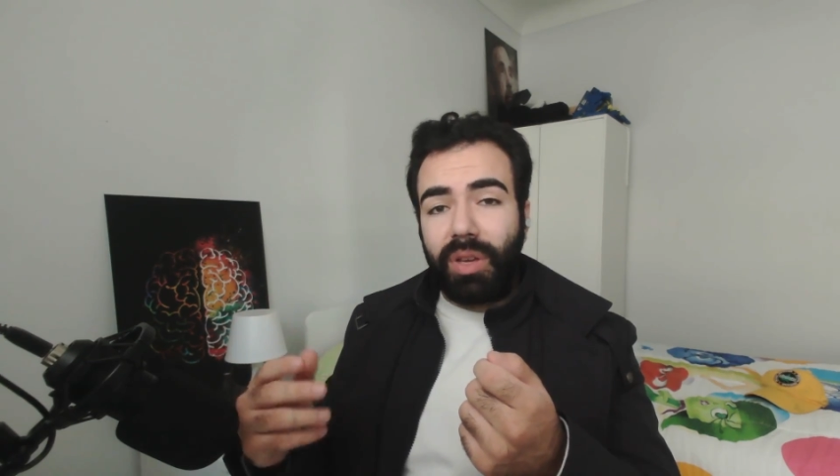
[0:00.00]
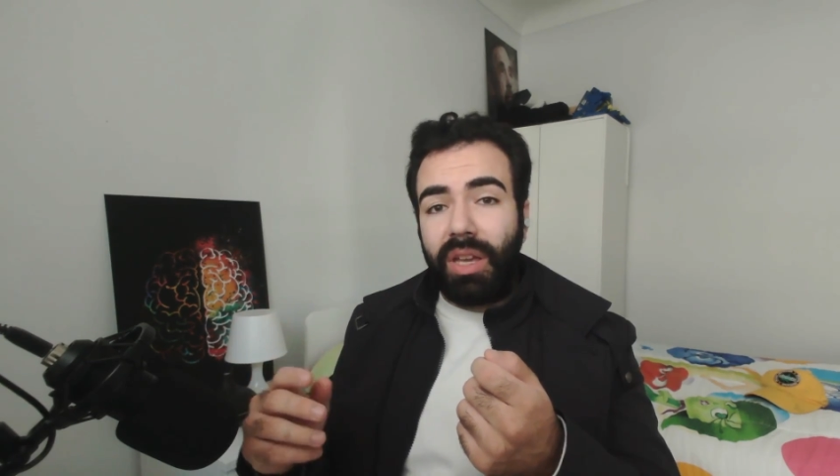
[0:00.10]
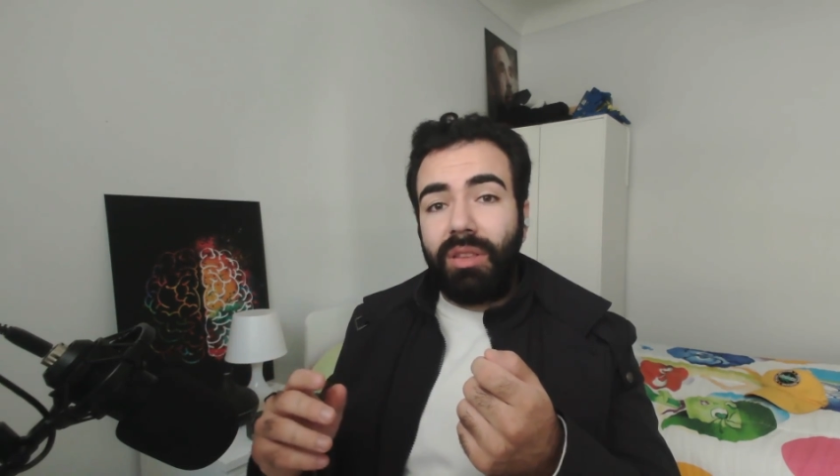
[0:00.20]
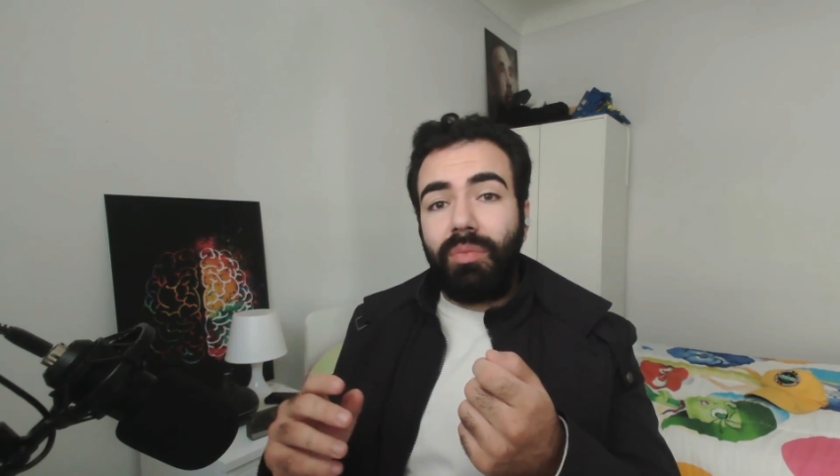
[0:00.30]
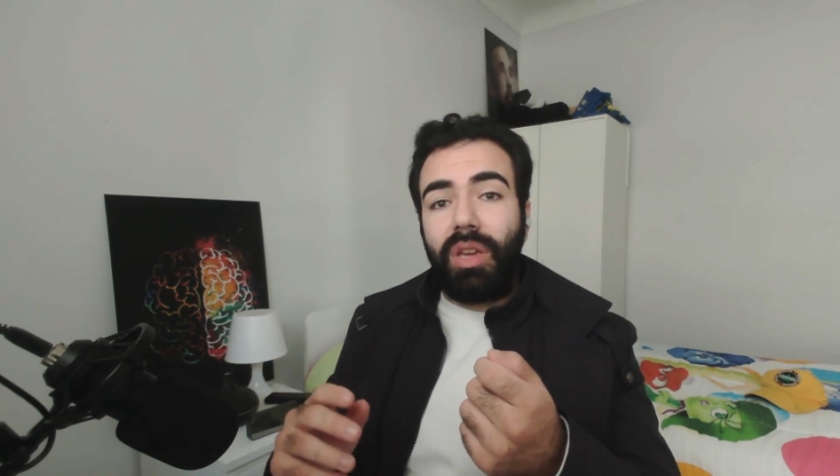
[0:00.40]

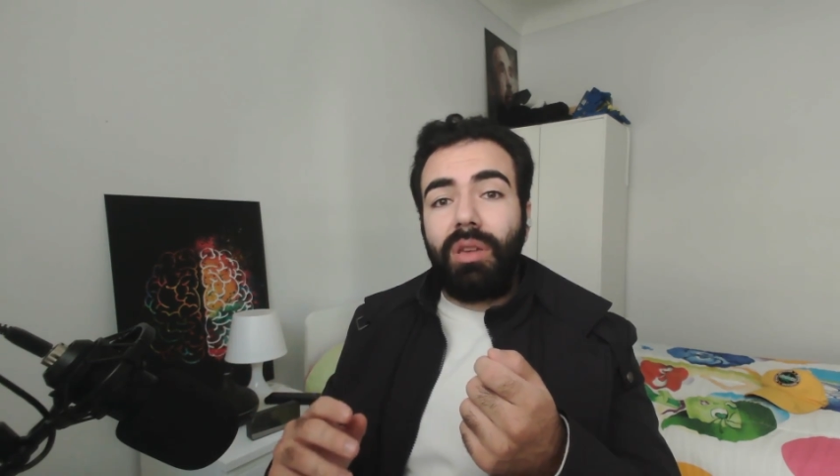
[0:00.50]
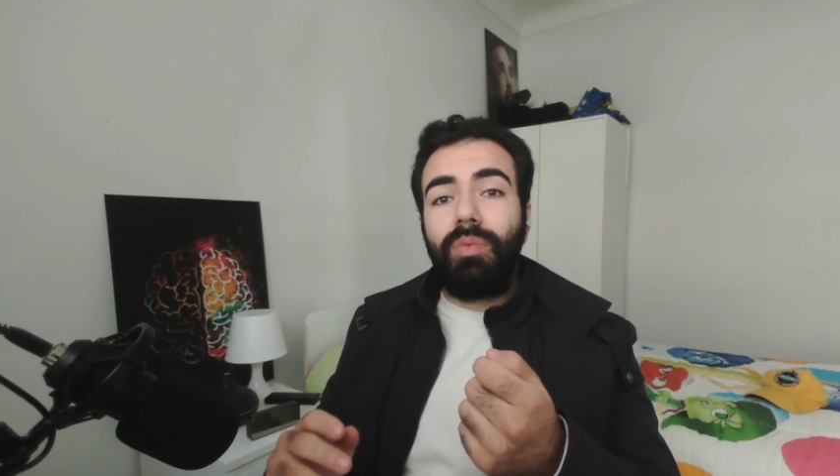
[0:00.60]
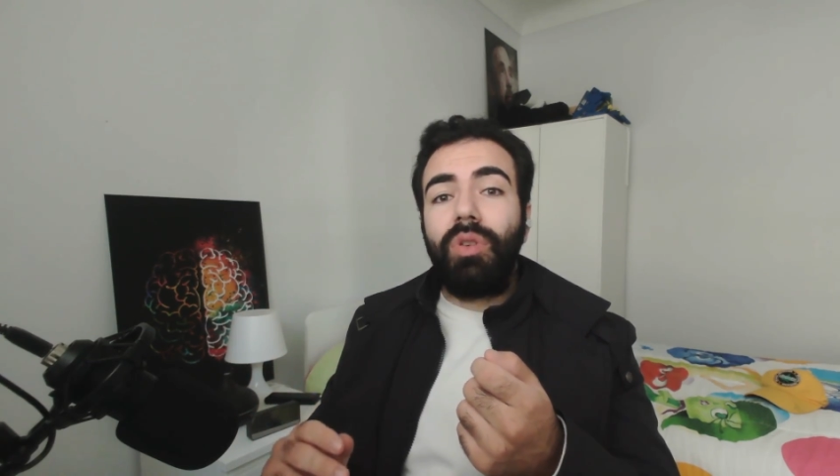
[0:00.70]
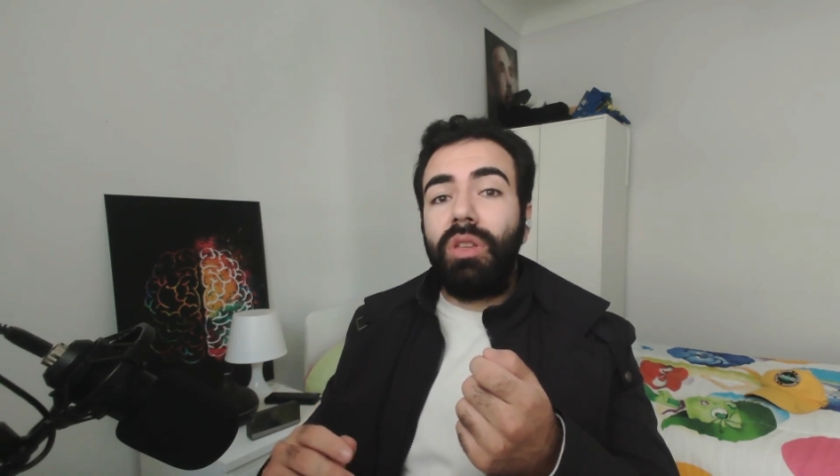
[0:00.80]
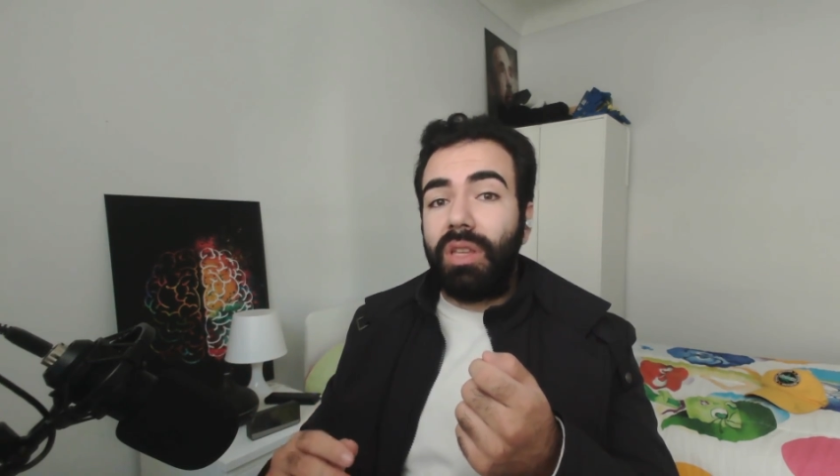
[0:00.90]
and
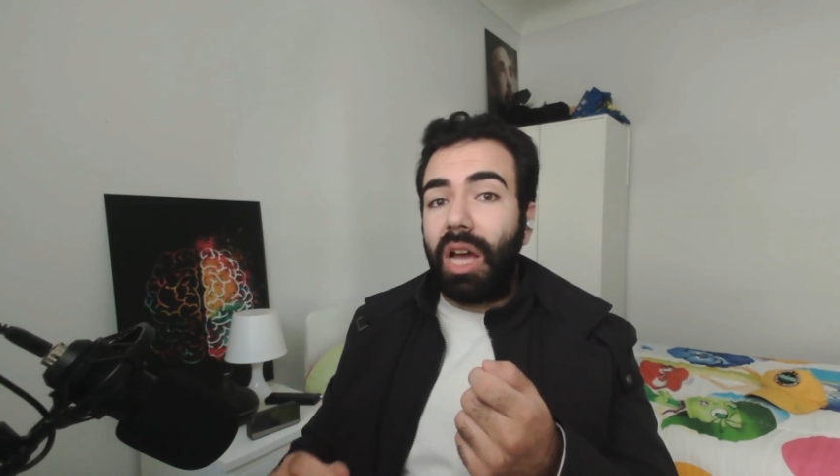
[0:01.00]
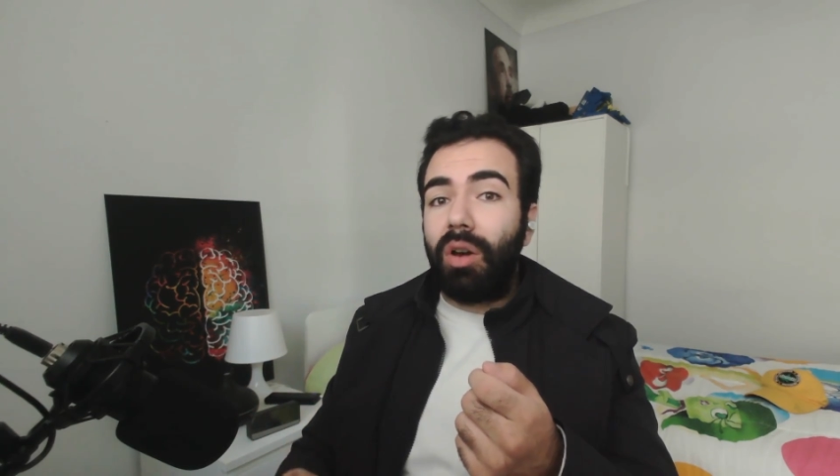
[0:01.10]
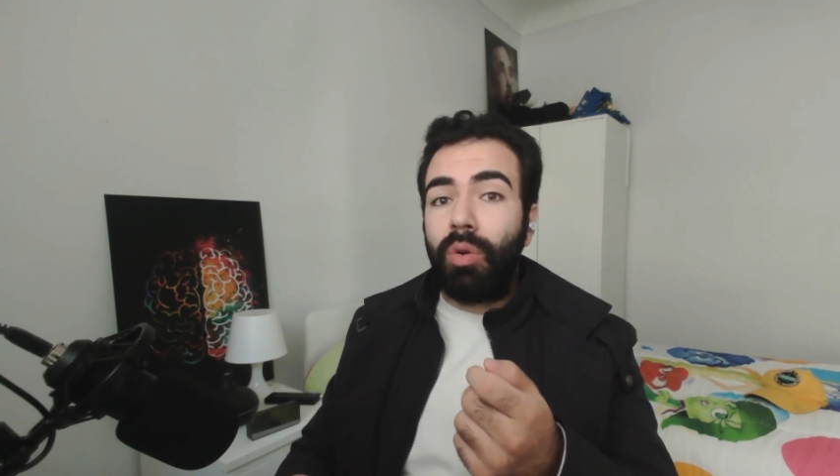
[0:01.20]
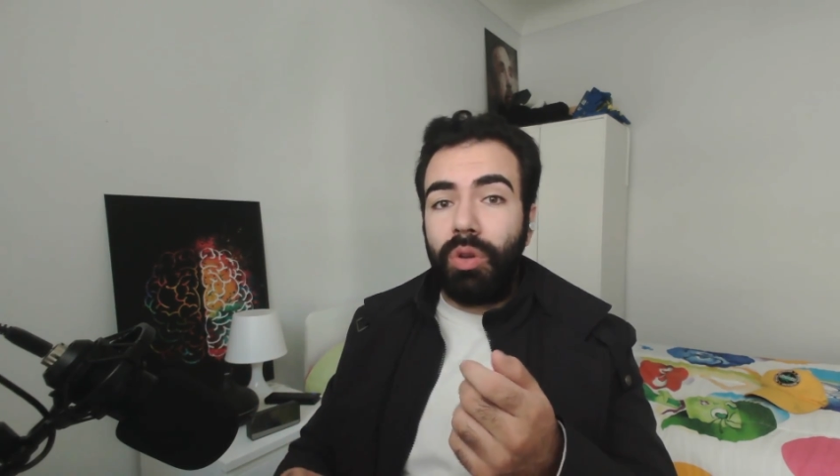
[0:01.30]
maybe now